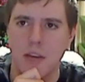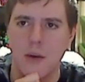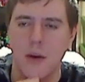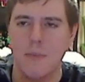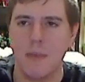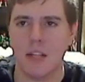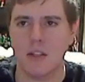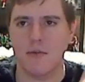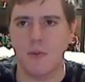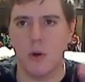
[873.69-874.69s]
Anyway, that's
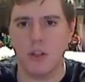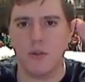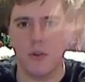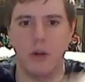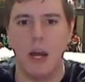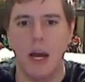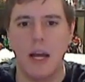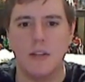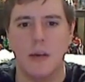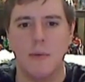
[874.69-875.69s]
it for this video,
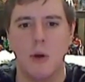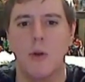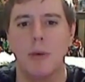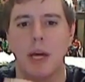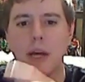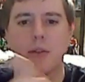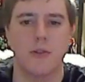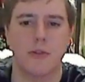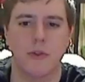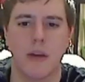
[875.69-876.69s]
guys. I'm going to bed.
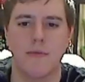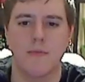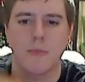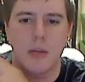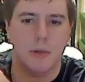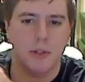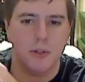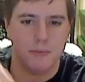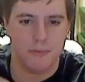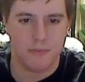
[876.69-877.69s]
This is Trev. Same peace.